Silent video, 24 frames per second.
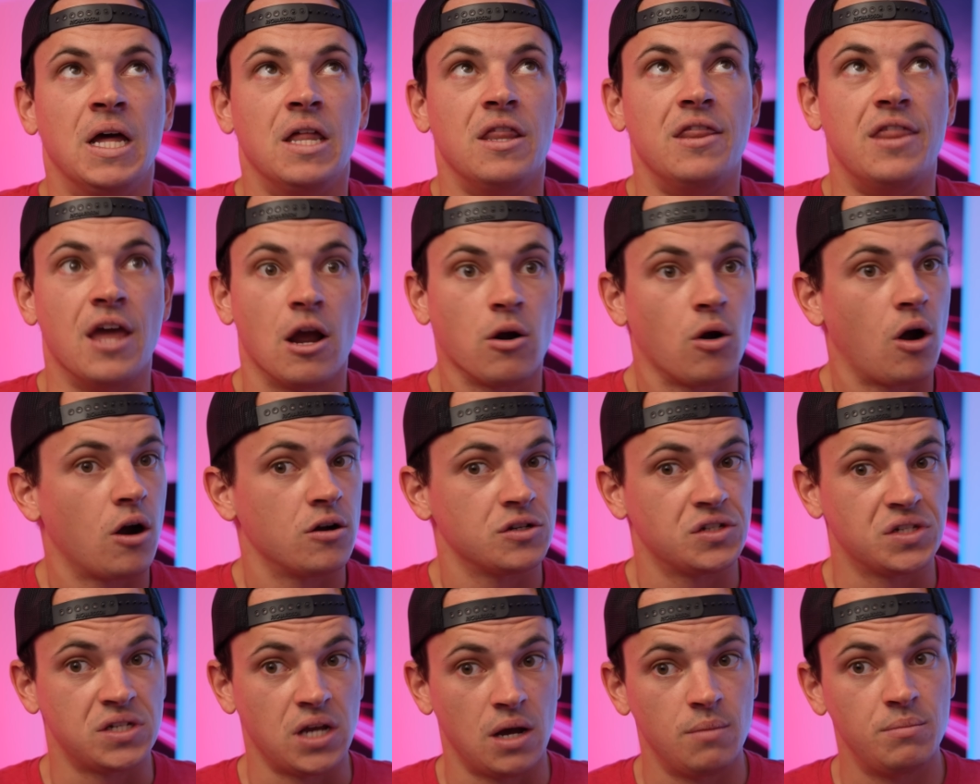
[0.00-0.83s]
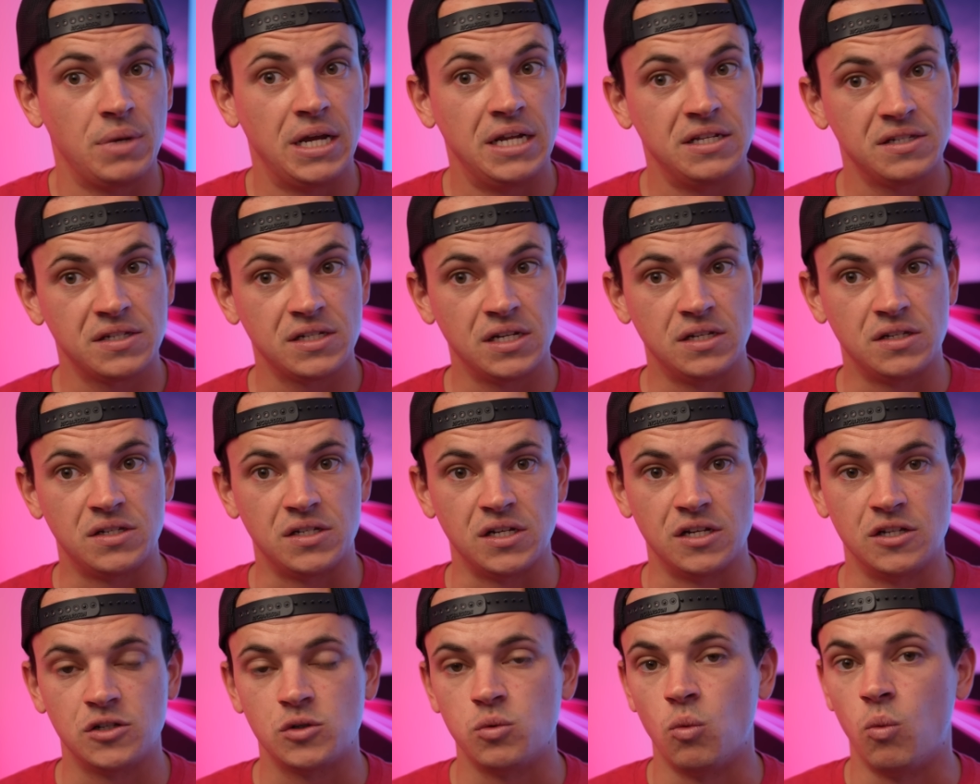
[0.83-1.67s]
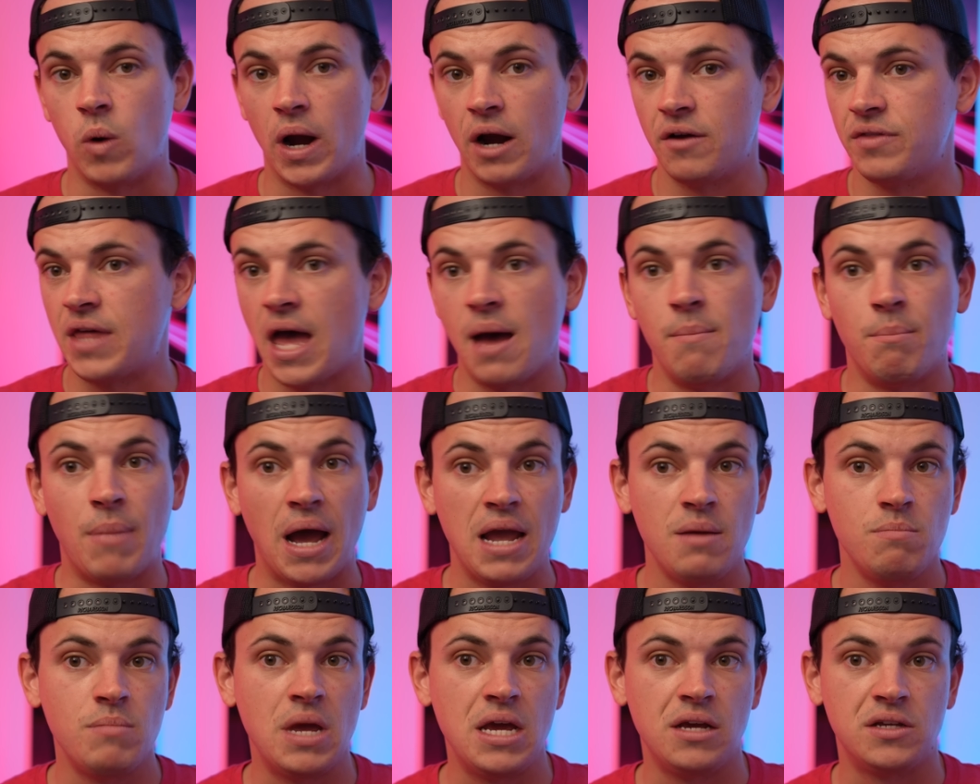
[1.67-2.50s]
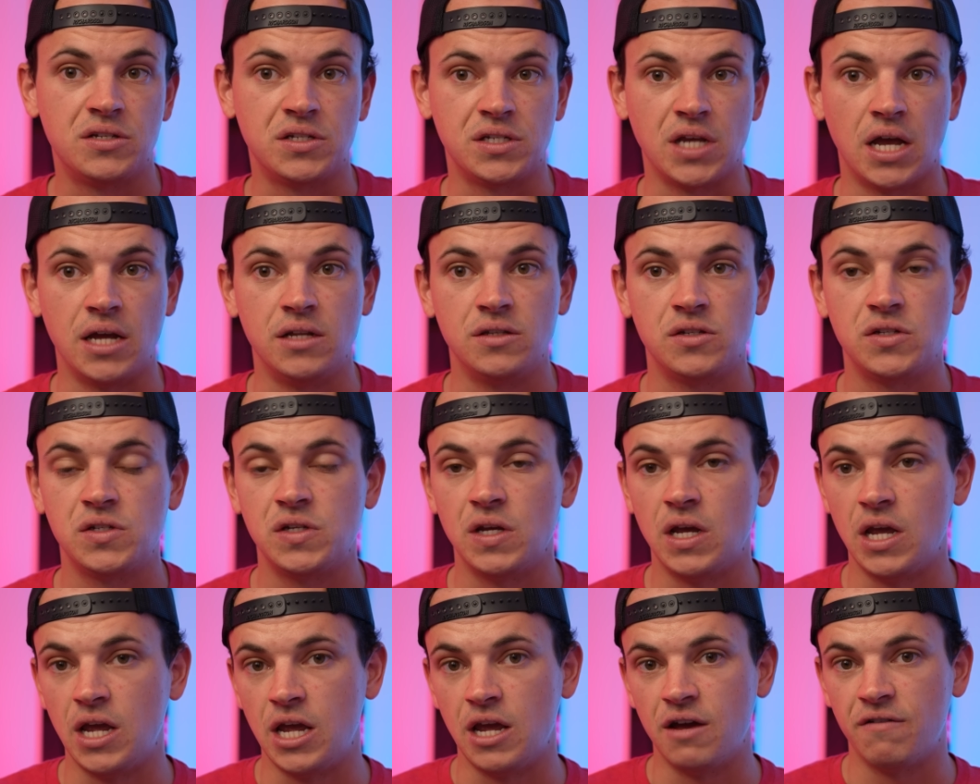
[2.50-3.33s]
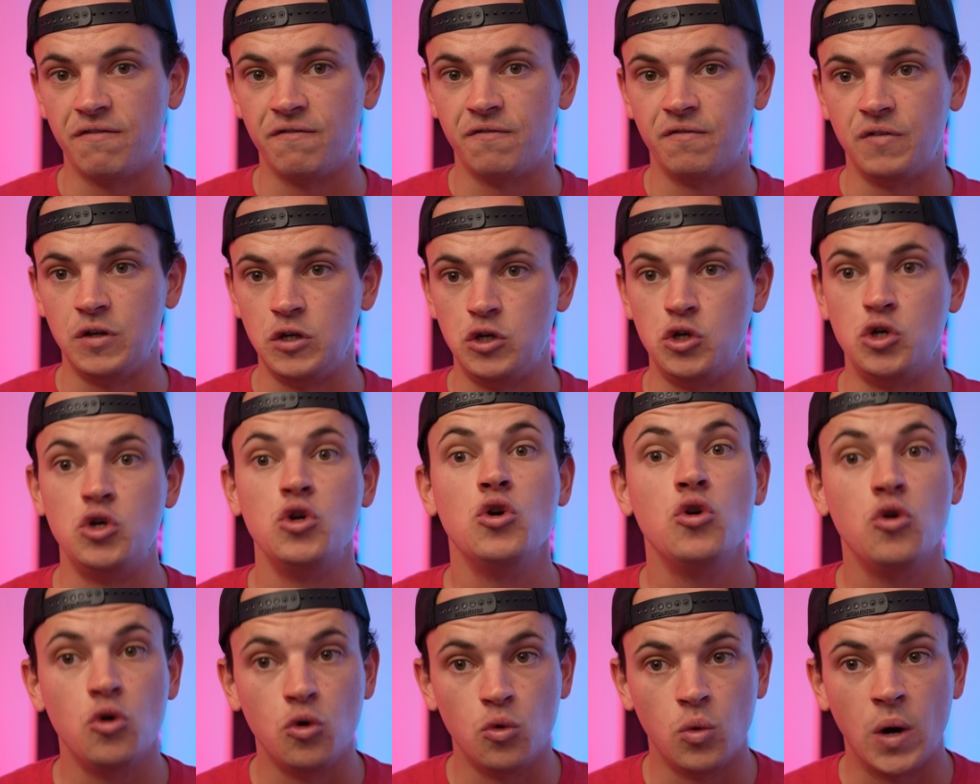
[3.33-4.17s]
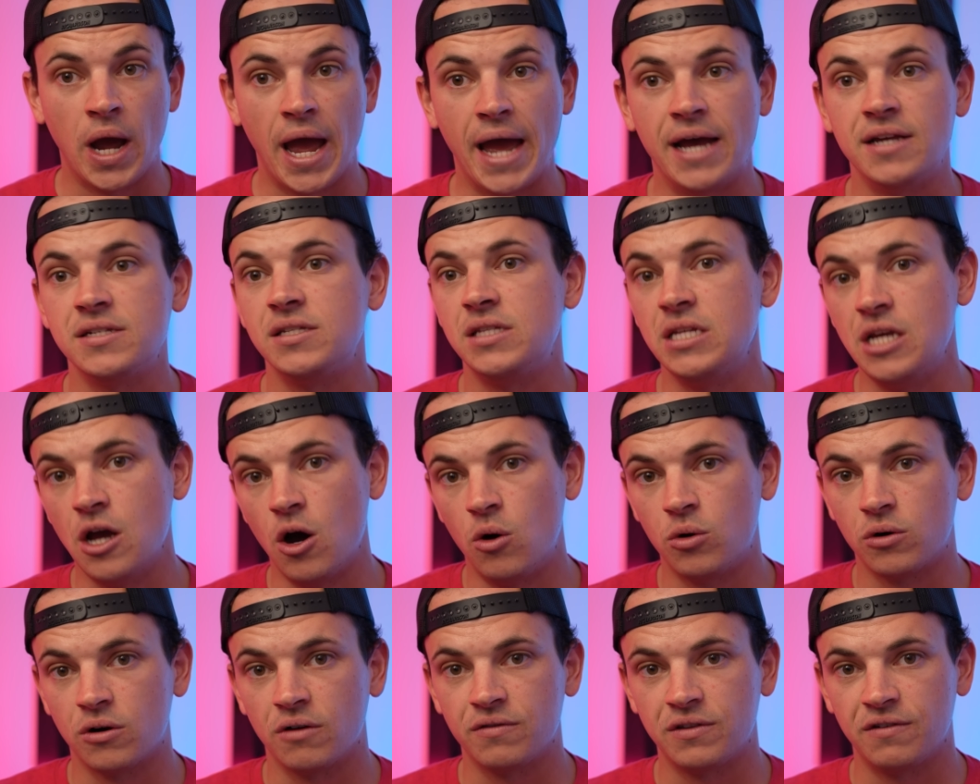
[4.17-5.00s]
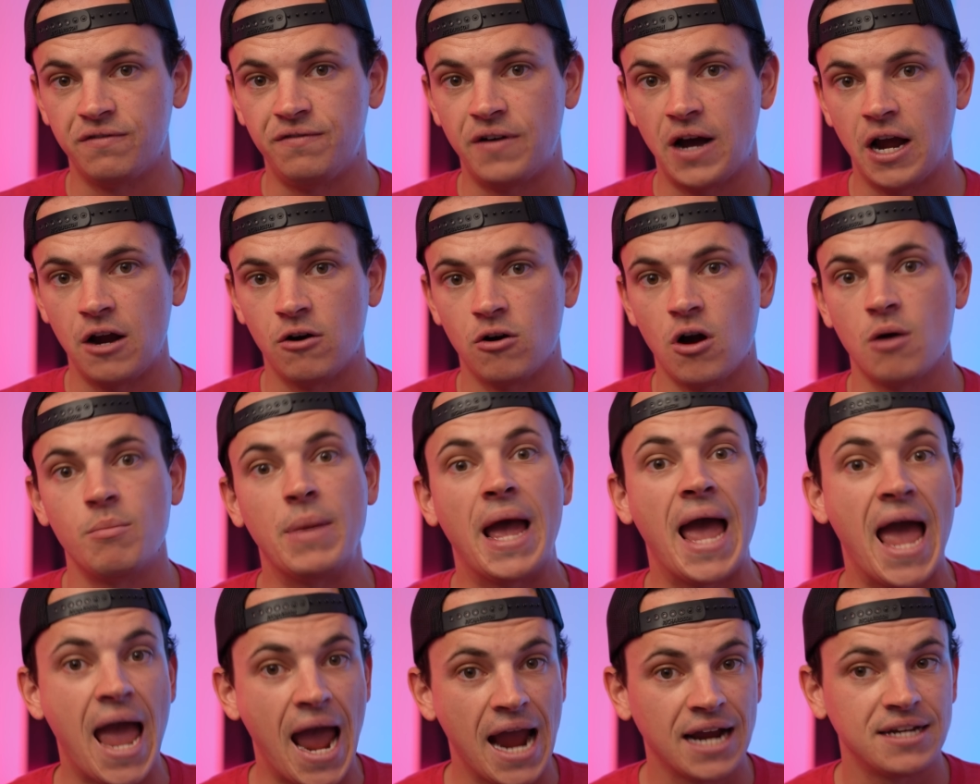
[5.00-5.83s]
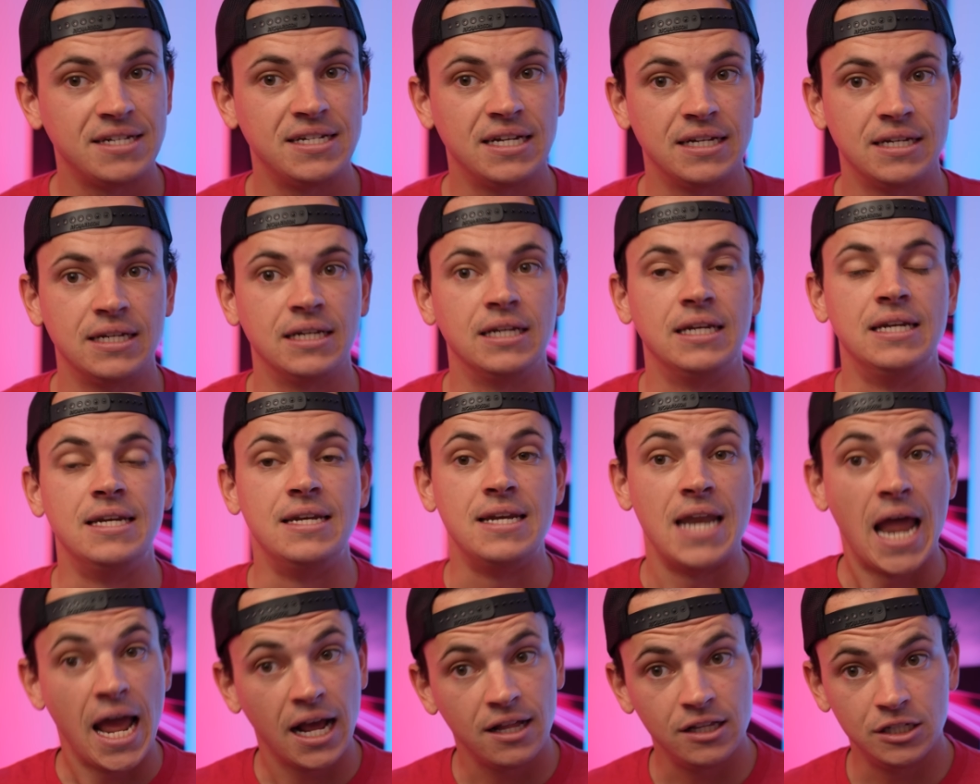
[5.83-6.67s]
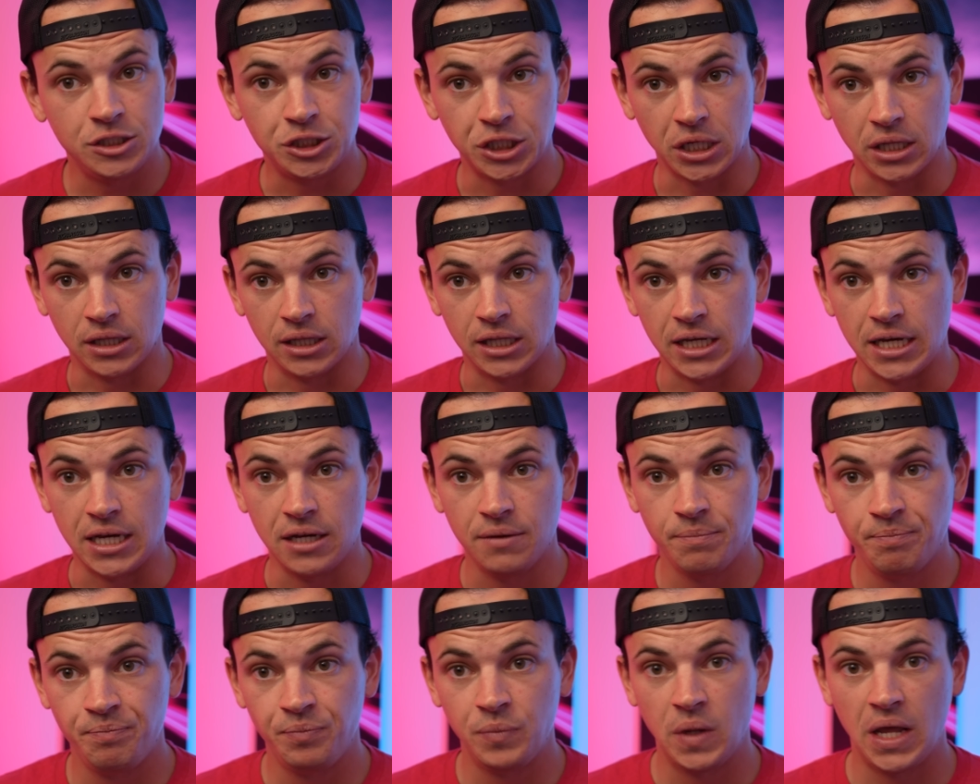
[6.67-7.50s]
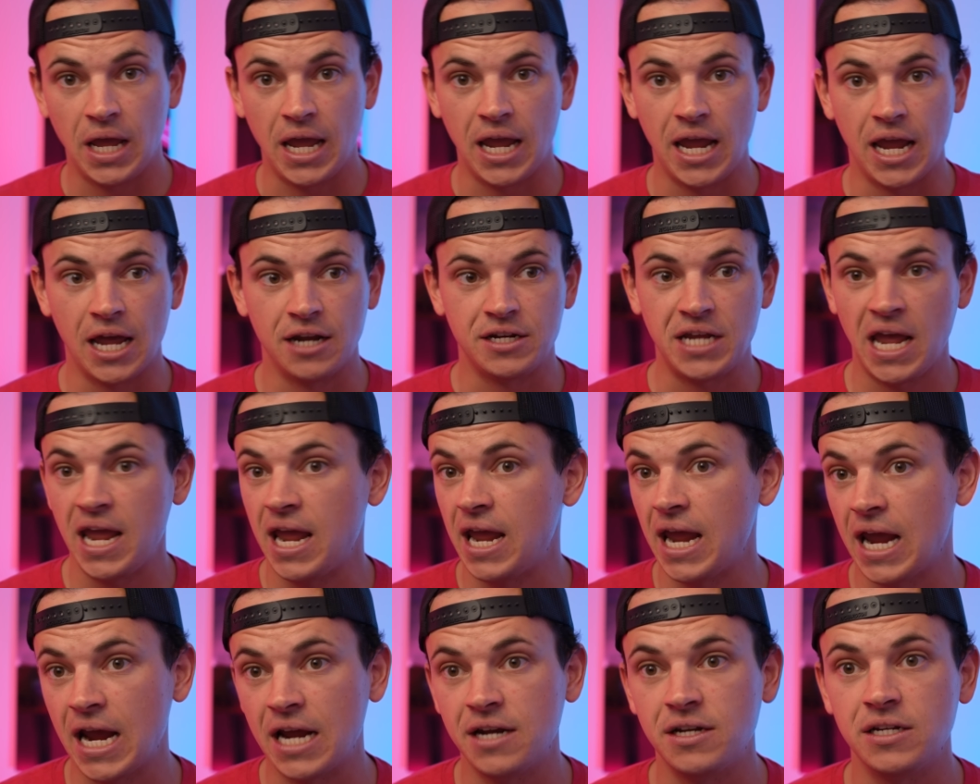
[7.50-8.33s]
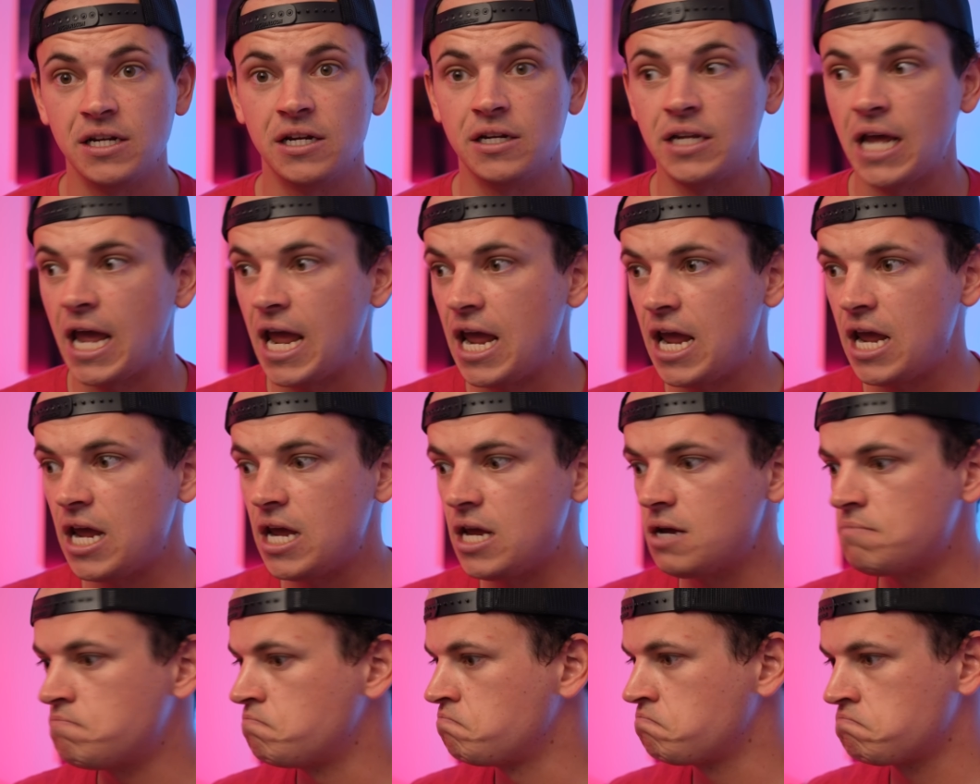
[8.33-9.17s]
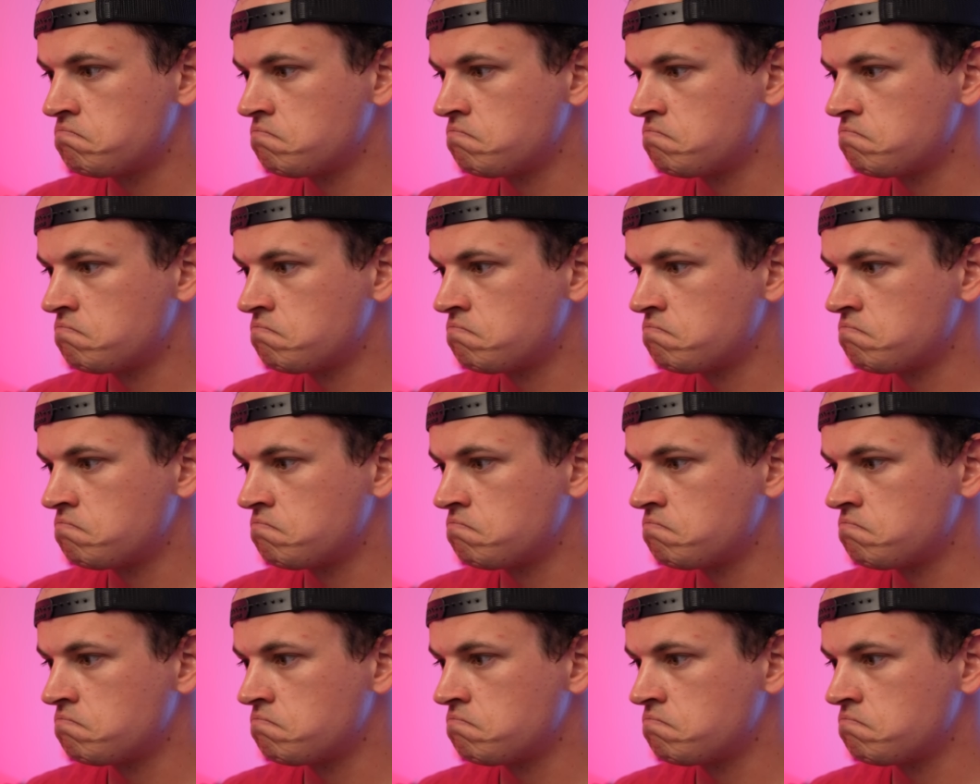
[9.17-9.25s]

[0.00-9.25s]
There are some instances where that might make sense if you, as the owner of the firearm, acted negligently and handed a